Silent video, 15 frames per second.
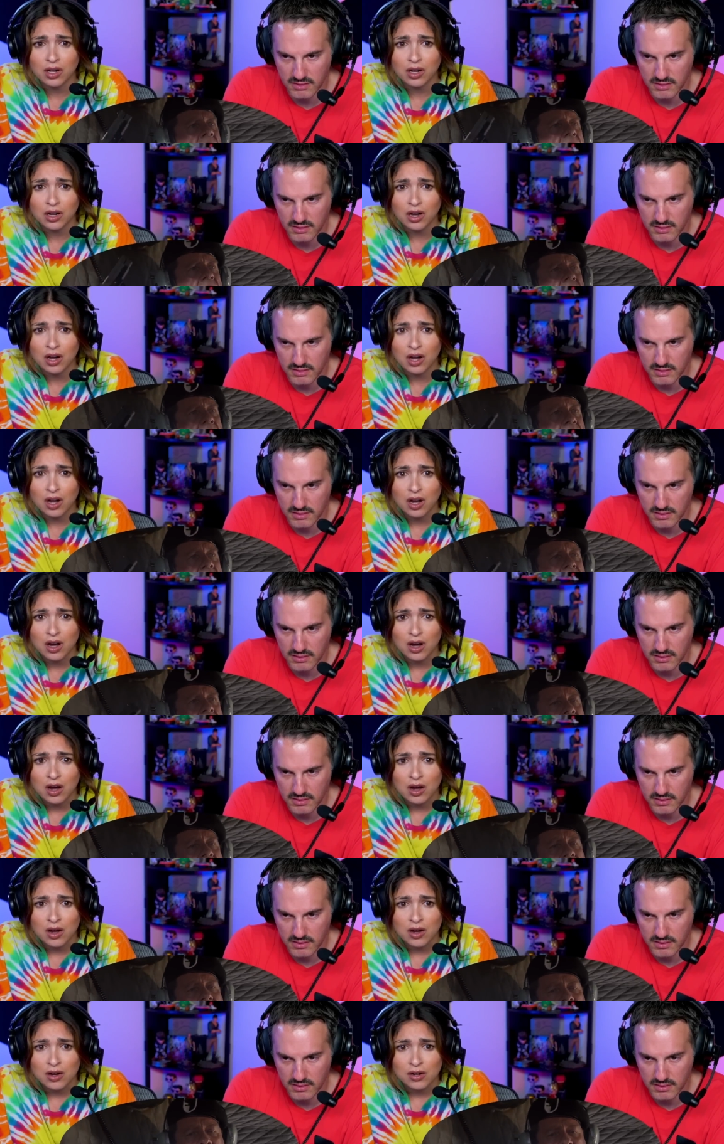
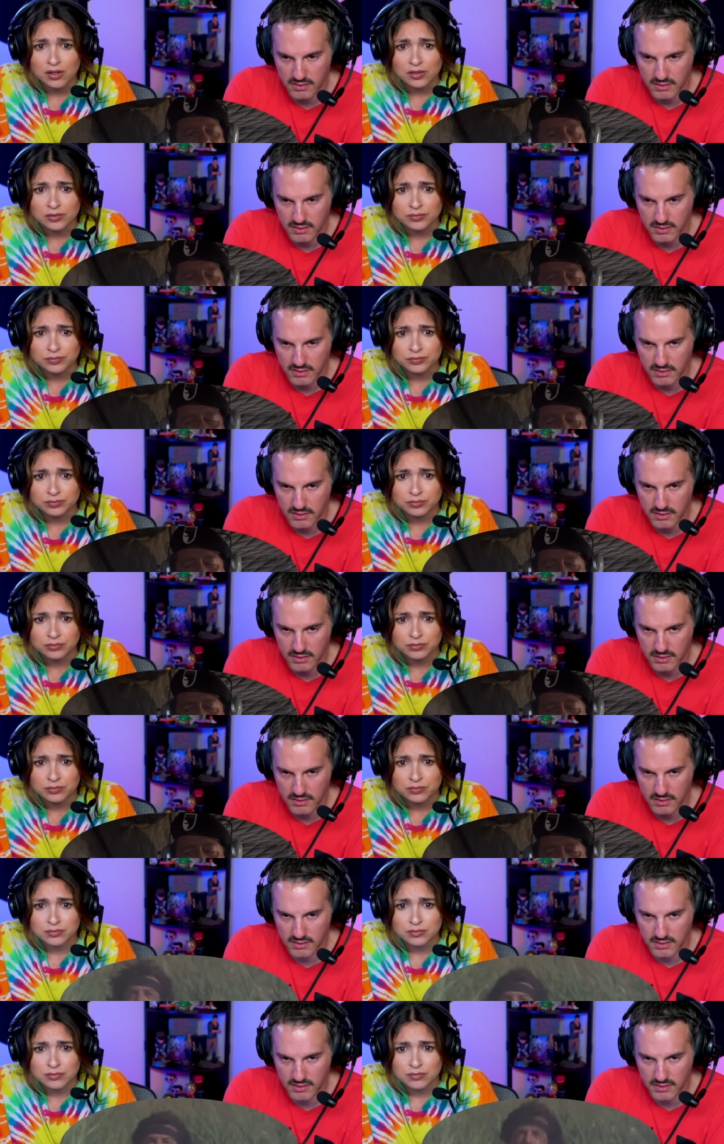
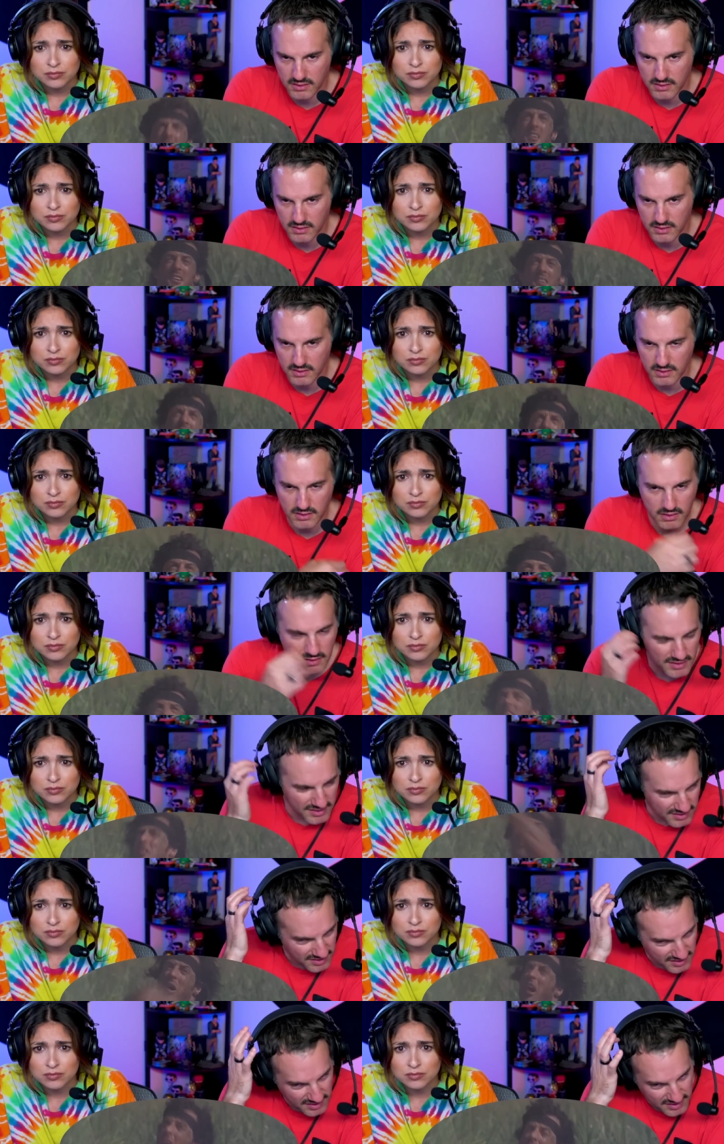
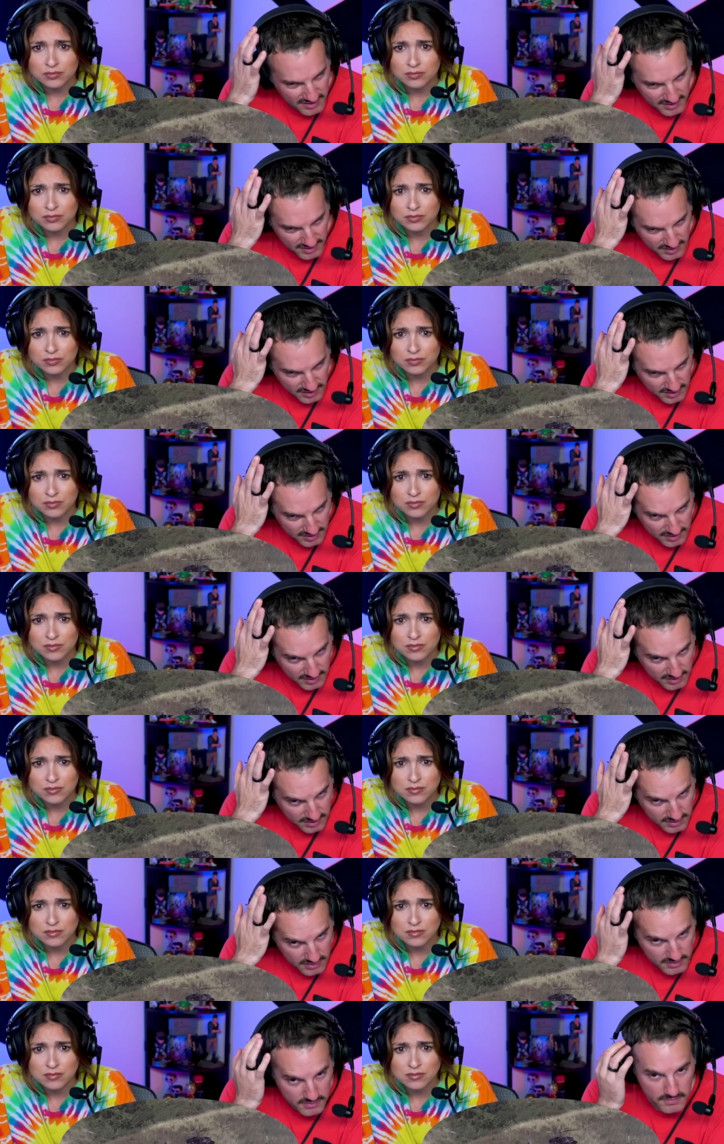
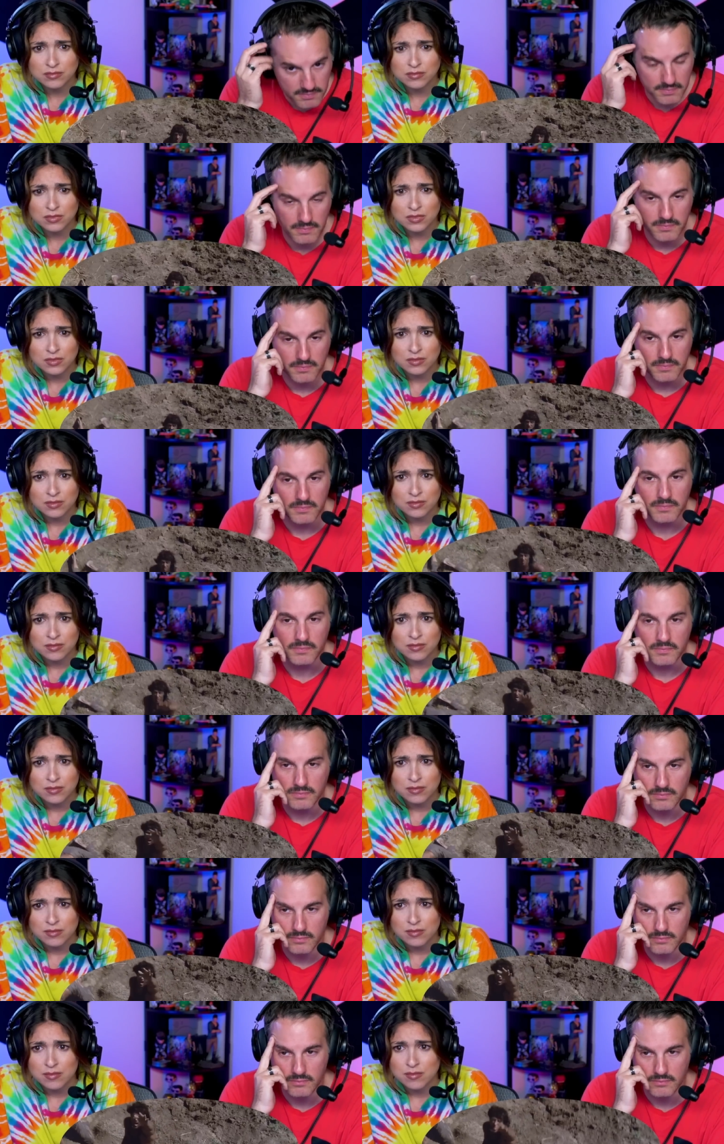
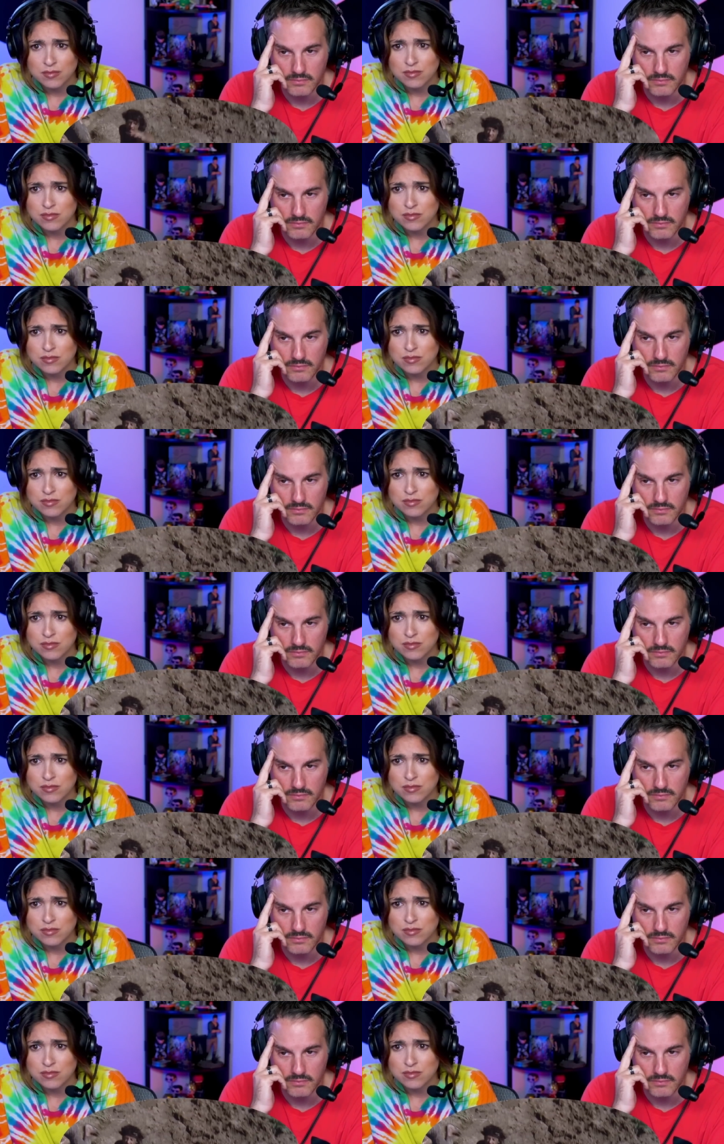No one is speaking in this clip.